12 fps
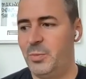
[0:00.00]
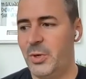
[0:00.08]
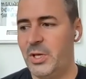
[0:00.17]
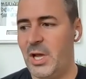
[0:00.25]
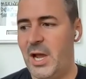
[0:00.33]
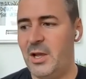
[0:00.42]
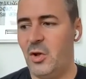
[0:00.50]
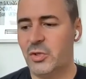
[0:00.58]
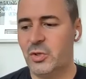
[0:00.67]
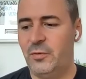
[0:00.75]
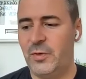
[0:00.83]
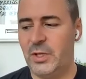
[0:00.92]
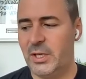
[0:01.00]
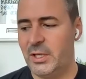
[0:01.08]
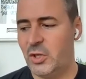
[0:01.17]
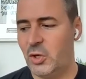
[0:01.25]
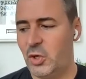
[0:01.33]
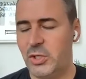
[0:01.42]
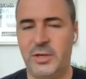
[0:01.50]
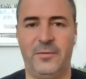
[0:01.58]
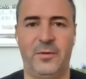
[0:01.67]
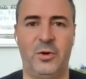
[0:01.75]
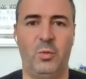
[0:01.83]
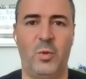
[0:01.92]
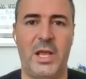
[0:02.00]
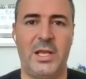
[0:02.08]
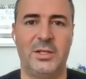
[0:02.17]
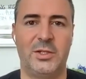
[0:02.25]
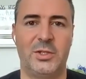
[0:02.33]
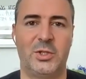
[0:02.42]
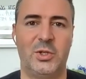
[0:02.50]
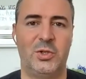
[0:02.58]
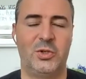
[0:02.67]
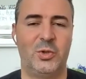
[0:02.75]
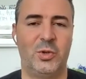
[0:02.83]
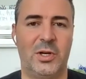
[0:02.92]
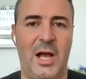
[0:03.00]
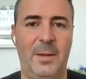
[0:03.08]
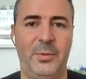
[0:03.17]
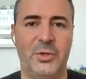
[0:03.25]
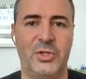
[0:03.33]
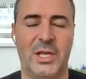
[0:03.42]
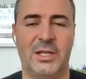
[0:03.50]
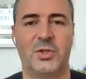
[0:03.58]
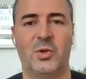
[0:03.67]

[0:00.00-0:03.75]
but I also feel like there are different ways to, to accomplish that.